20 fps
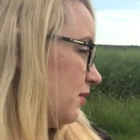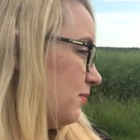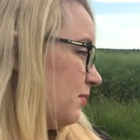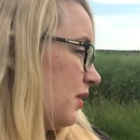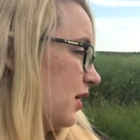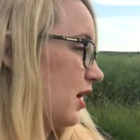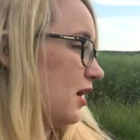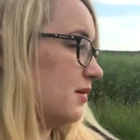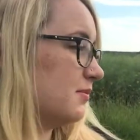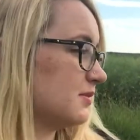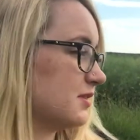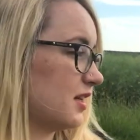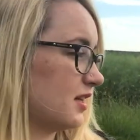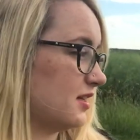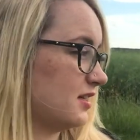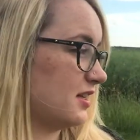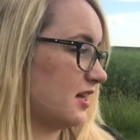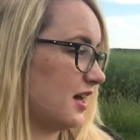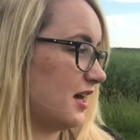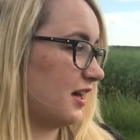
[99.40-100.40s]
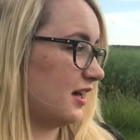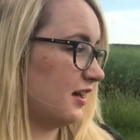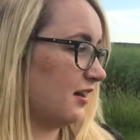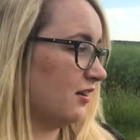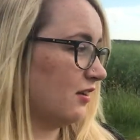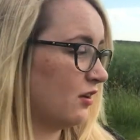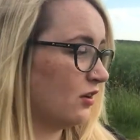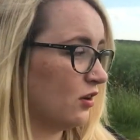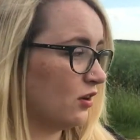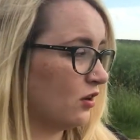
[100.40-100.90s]
Palm Sunday
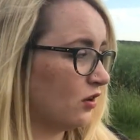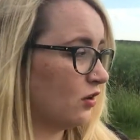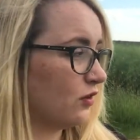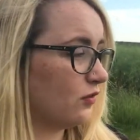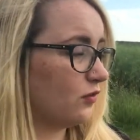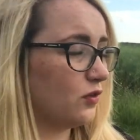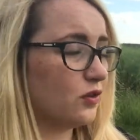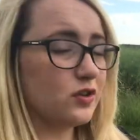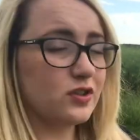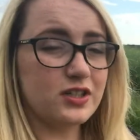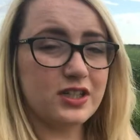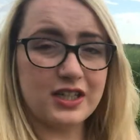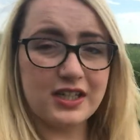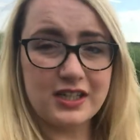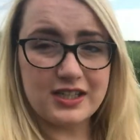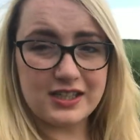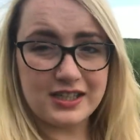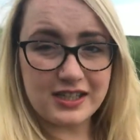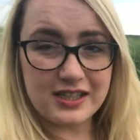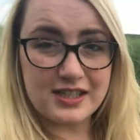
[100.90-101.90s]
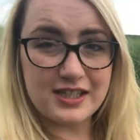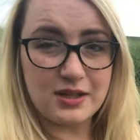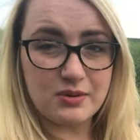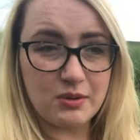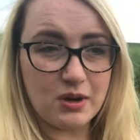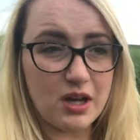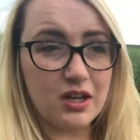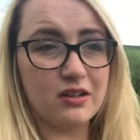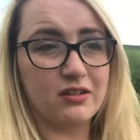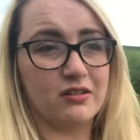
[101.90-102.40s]

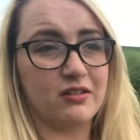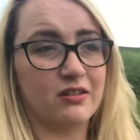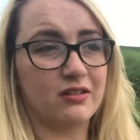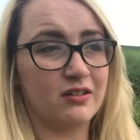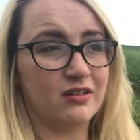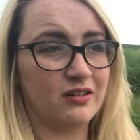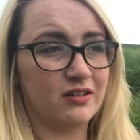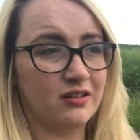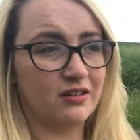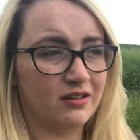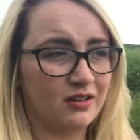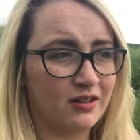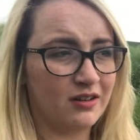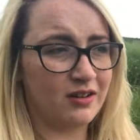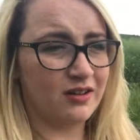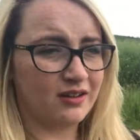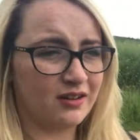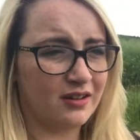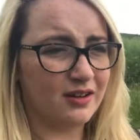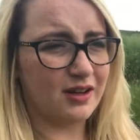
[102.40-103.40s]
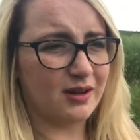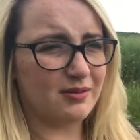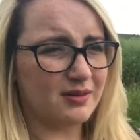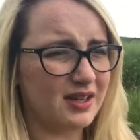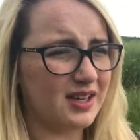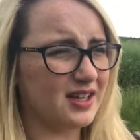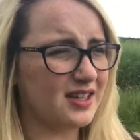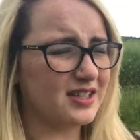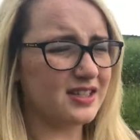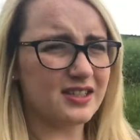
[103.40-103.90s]
1461. How
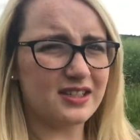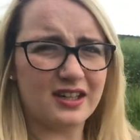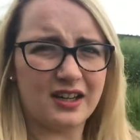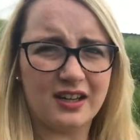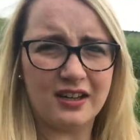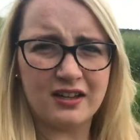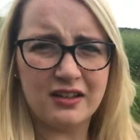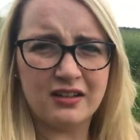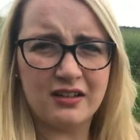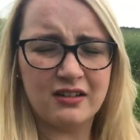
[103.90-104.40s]
many years is that?